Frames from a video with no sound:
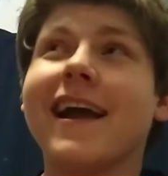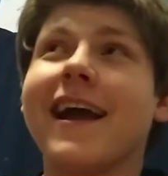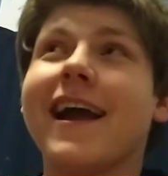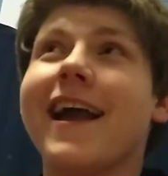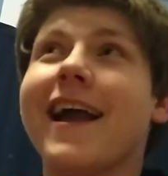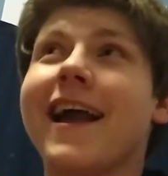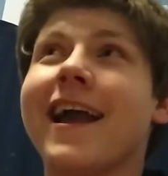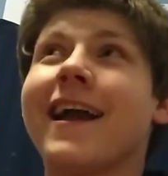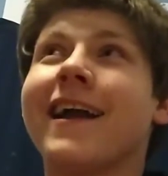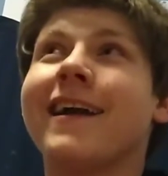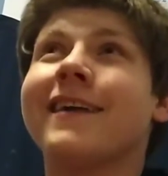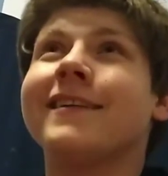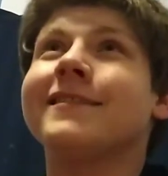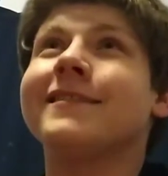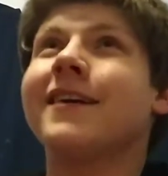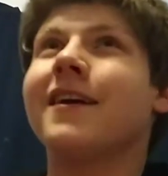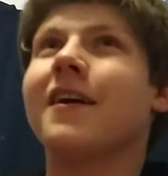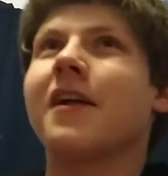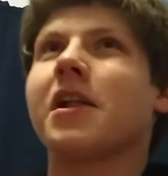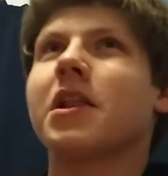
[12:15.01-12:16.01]
And she is
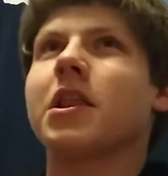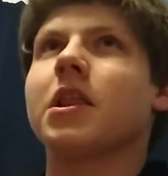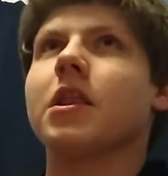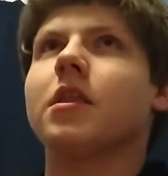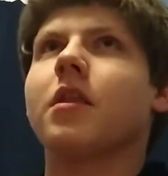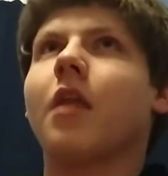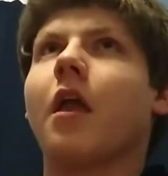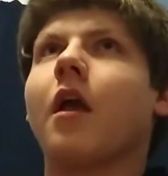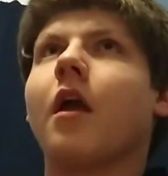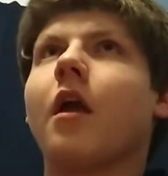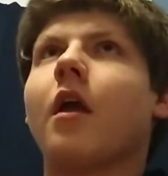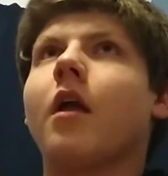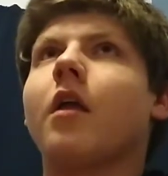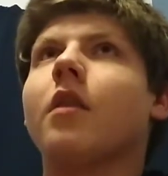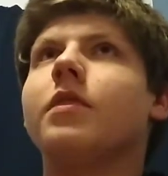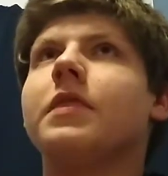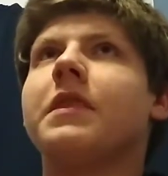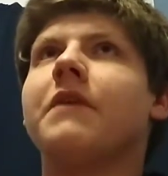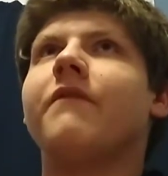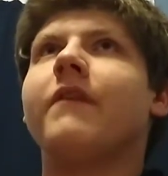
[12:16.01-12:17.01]
subscribed to me, so if there's
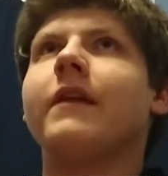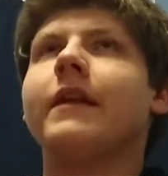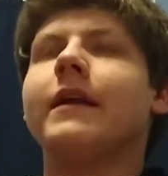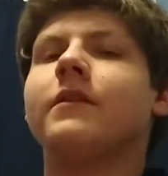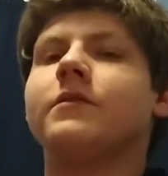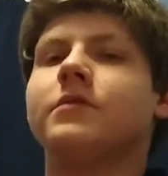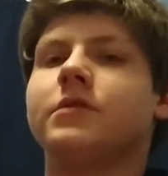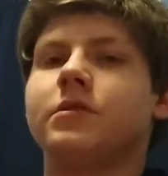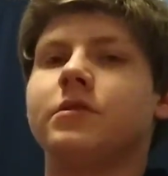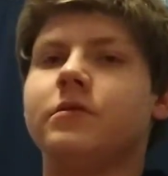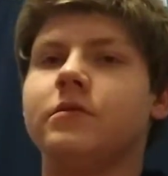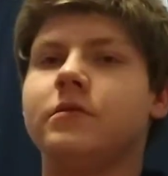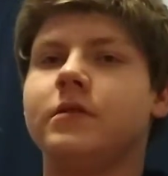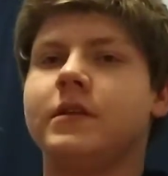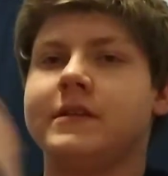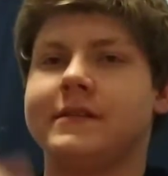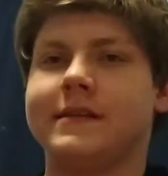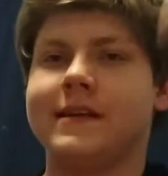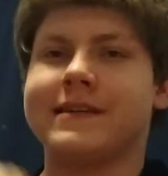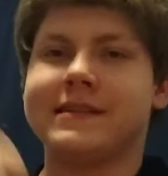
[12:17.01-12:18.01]
any chance you see this,
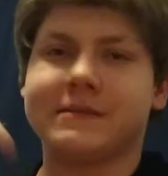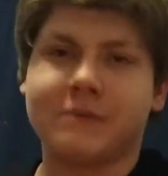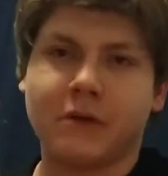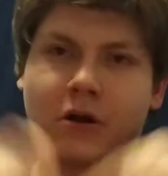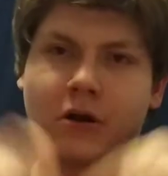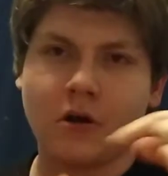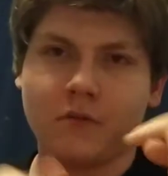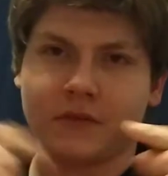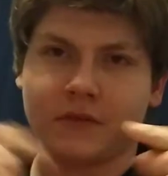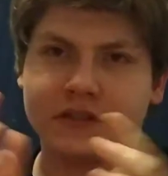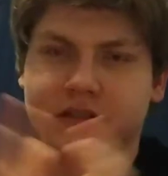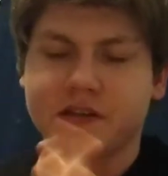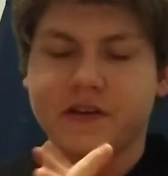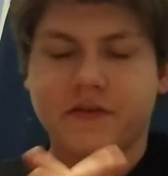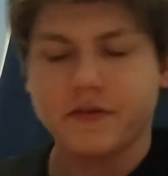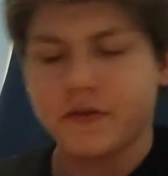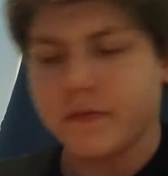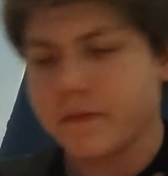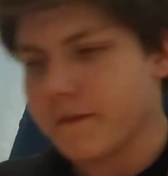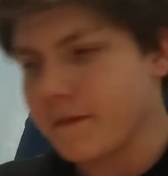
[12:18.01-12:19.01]
Leslie, if
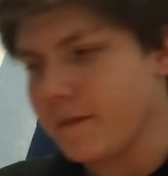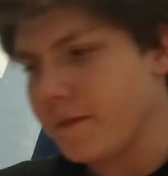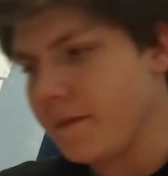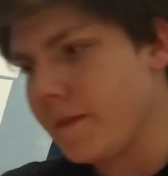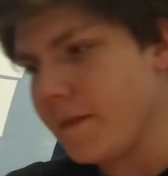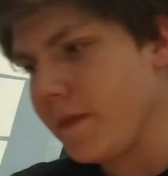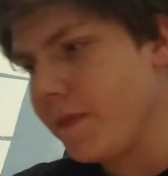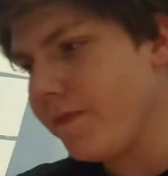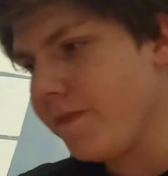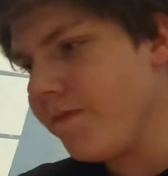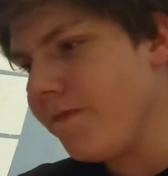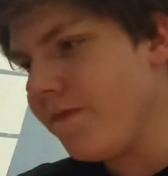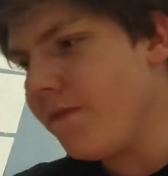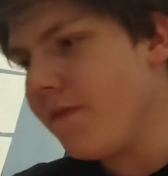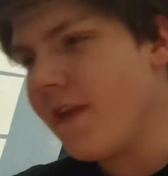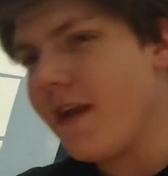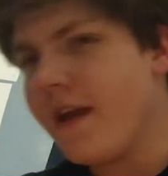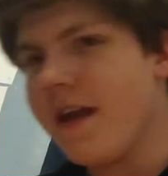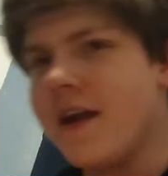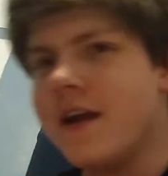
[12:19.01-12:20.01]
they're not already subscribed
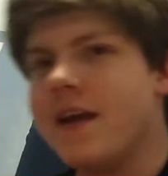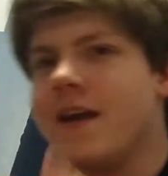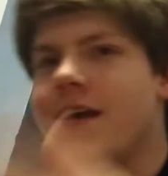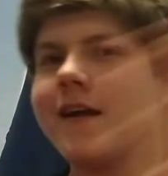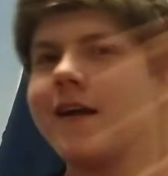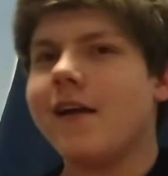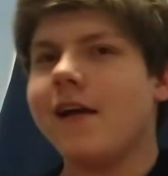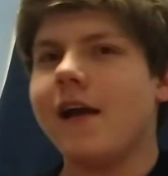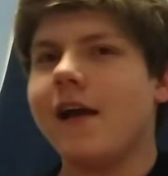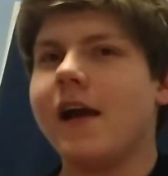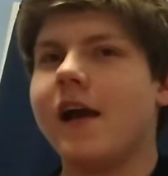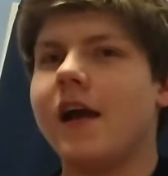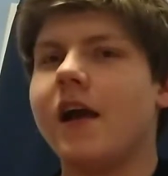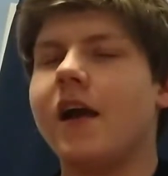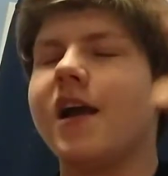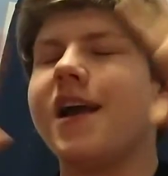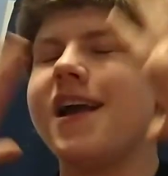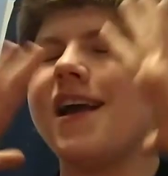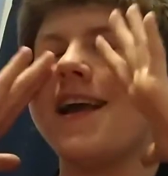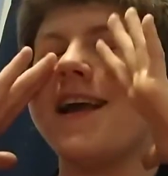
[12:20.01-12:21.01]
to you, because why wouldn't they
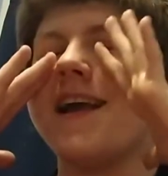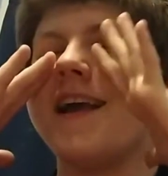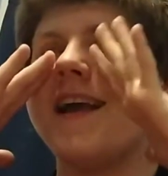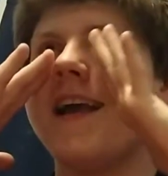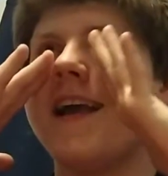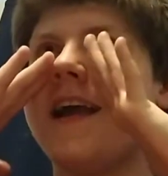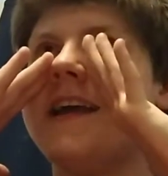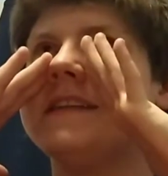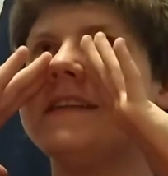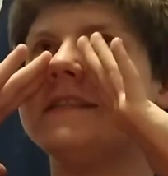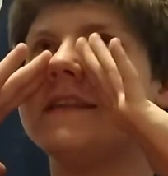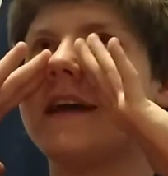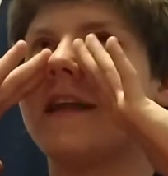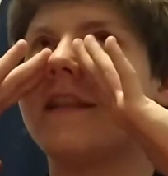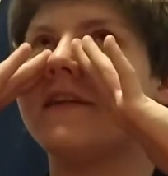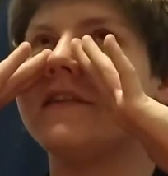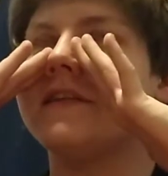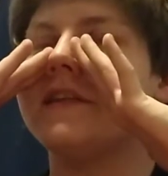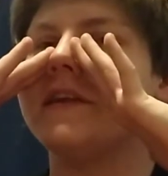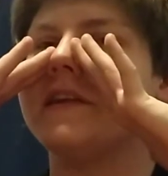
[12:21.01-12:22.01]
not be?
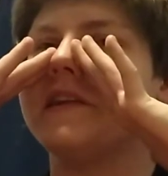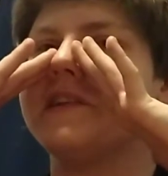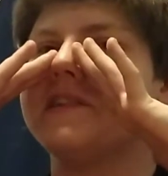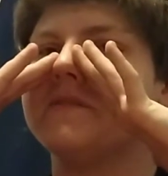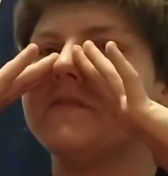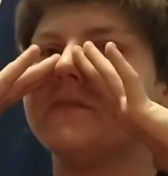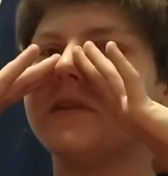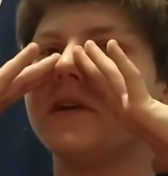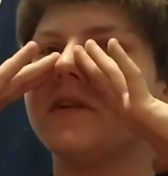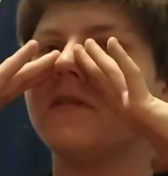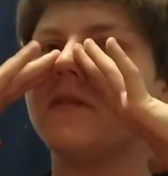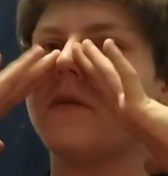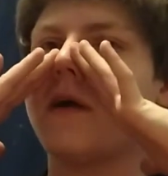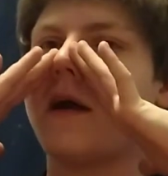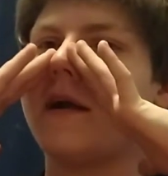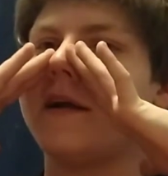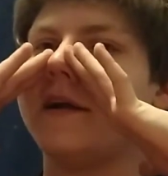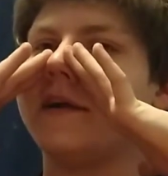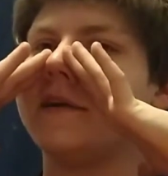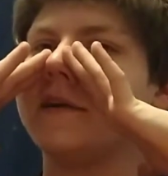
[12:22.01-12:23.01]
You are so
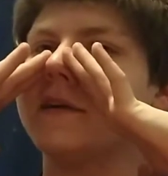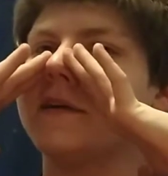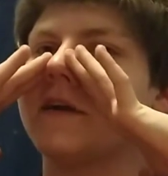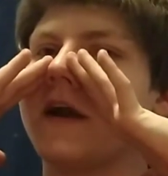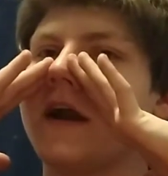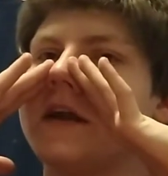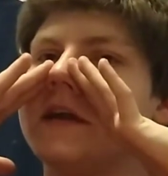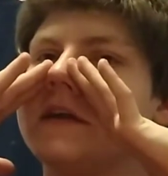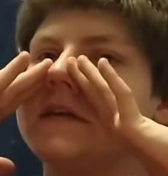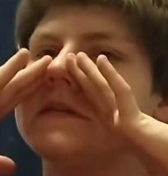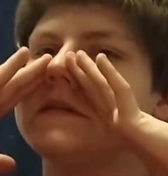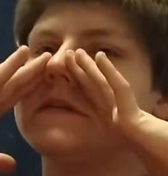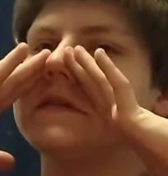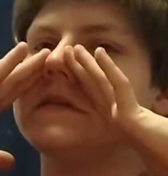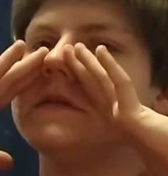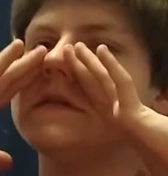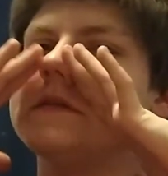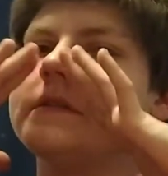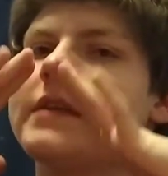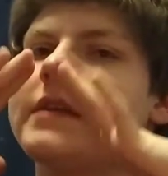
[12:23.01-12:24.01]
sweet and kind. I don't know
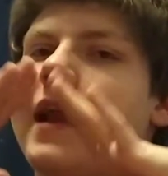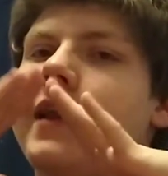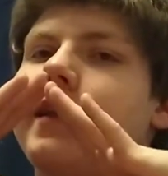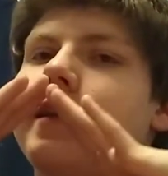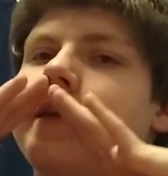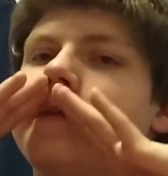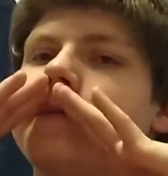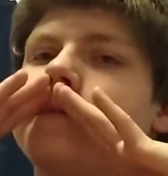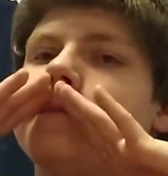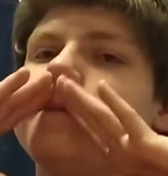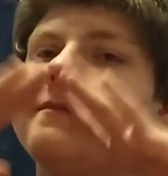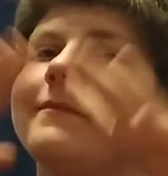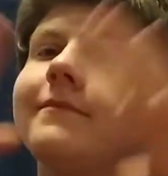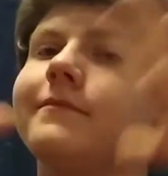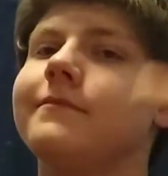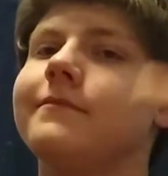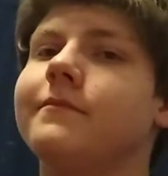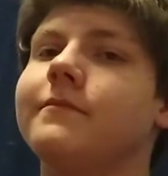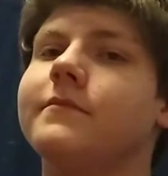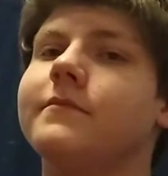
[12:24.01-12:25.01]
you in person,
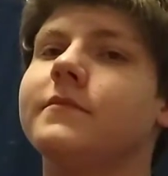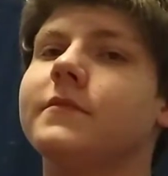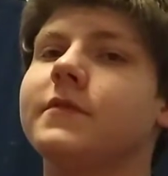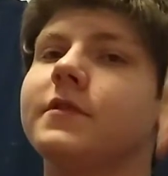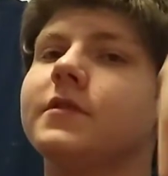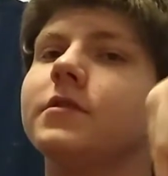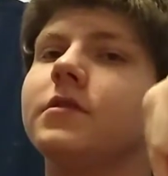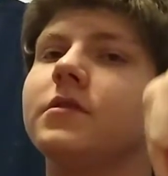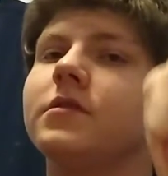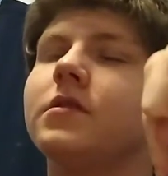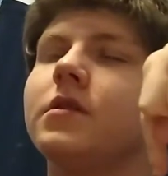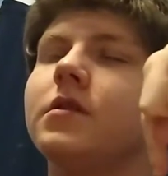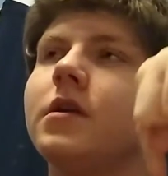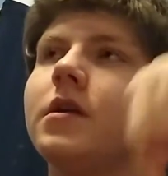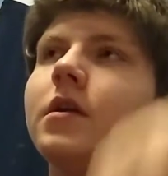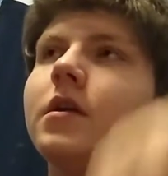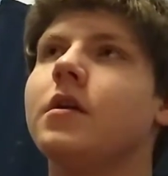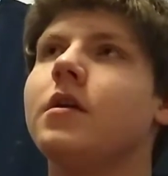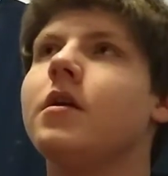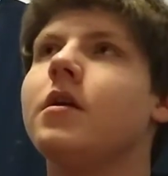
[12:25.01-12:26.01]

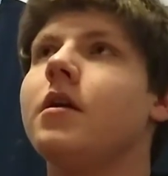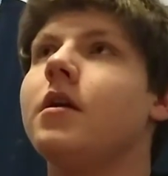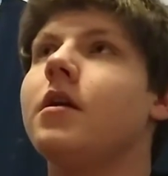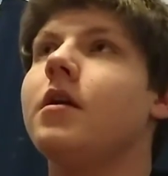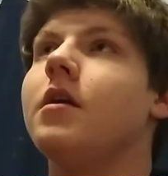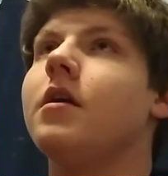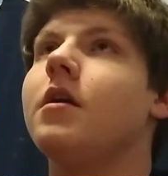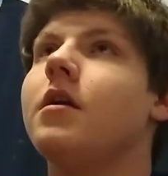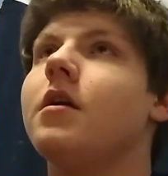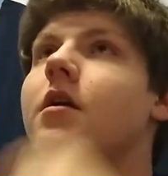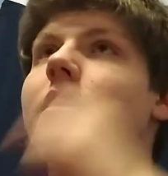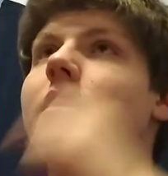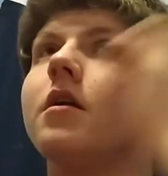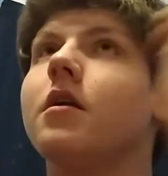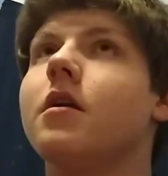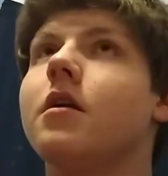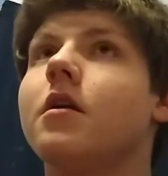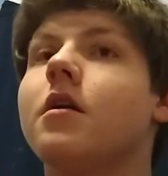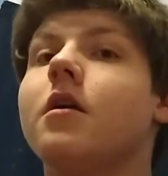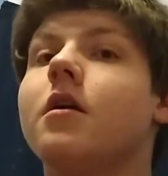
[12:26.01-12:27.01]
but just from
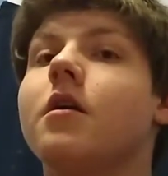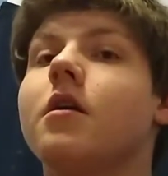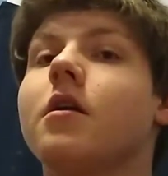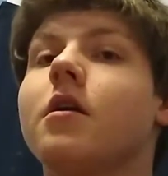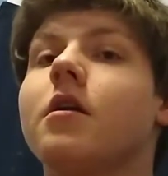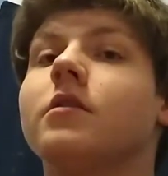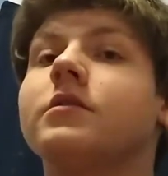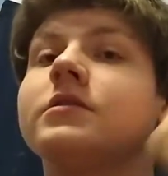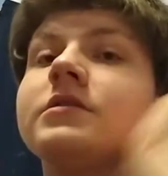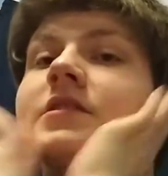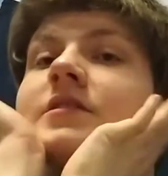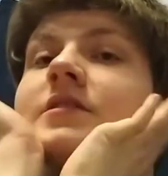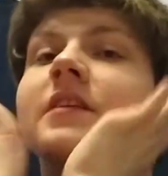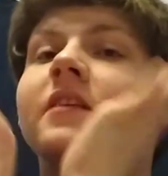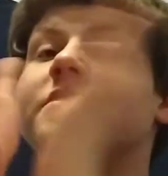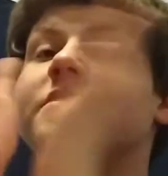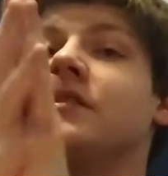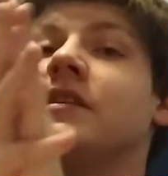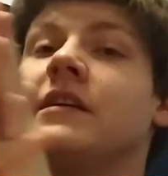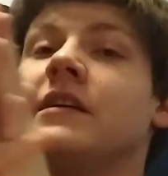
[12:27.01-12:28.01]
your YouTube
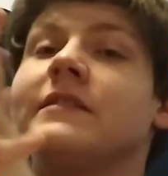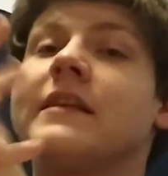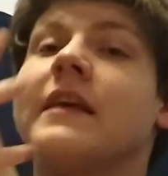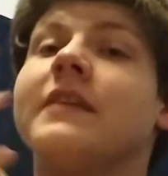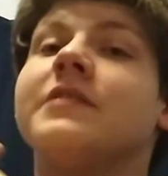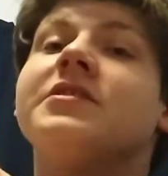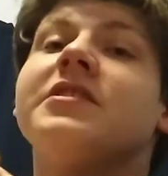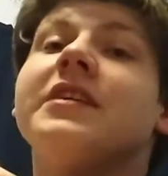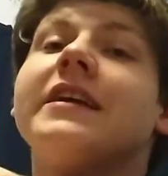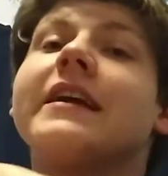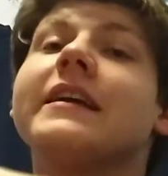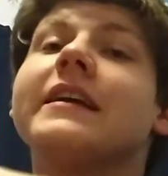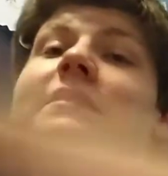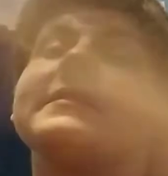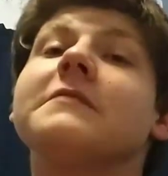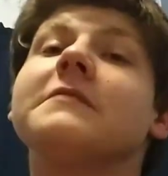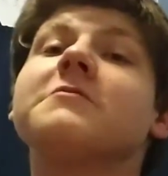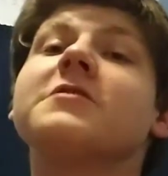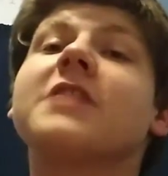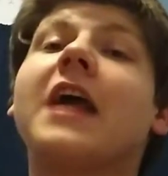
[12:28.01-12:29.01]
videos, you are so
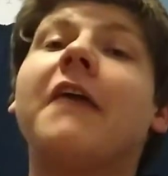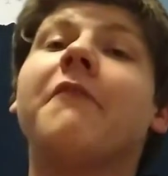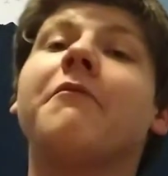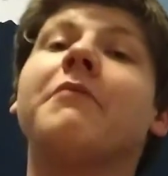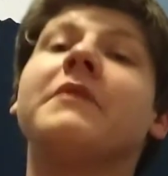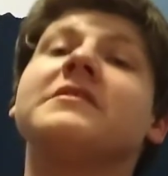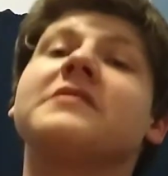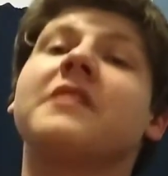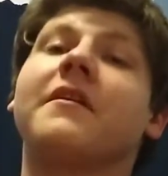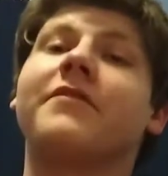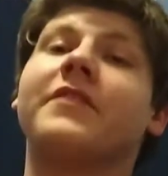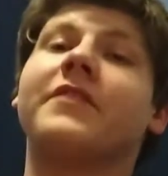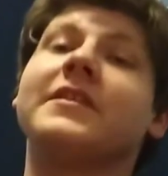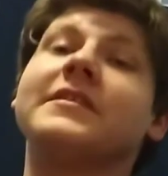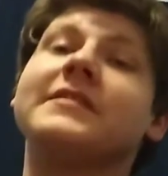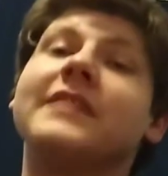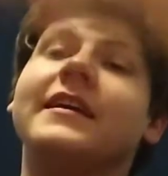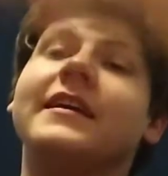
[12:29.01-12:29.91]
sweet and kind.